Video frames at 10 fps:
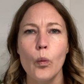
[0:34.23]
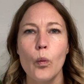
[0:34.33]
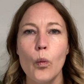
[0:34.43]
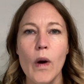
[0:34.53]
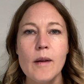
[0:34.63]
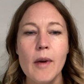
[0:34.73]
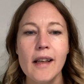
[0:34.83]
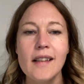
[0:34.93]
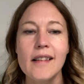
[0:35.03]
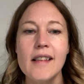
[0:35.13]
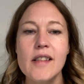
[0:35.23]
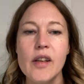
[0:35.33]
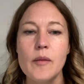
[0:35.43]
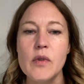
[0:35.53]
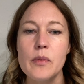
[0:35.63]
When my clients
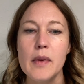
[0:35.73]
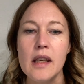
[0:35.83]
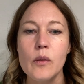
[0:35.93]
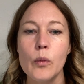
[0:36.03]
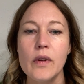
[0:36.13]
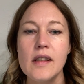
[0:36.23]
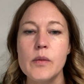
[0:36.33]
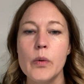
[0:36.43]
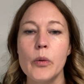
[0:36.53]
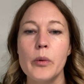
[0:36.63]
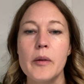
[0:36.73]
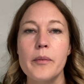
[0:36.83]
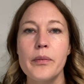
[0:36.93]
come to me with this problem,